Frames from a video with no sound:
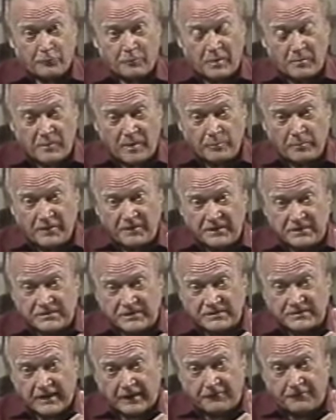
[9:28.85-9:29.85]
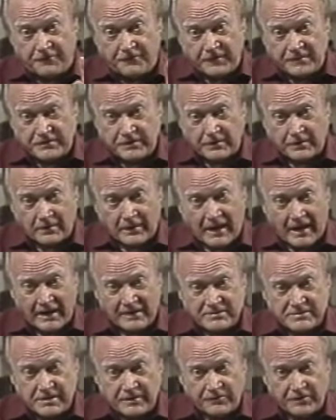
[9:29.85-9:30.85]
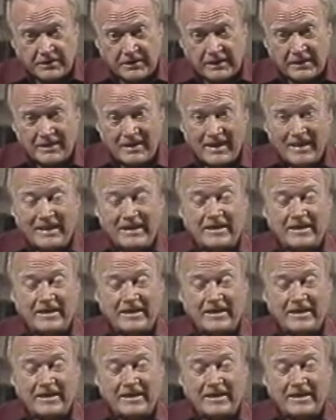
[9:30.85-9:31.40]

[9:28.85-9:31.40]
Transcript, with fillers: remember, this is a physical activity.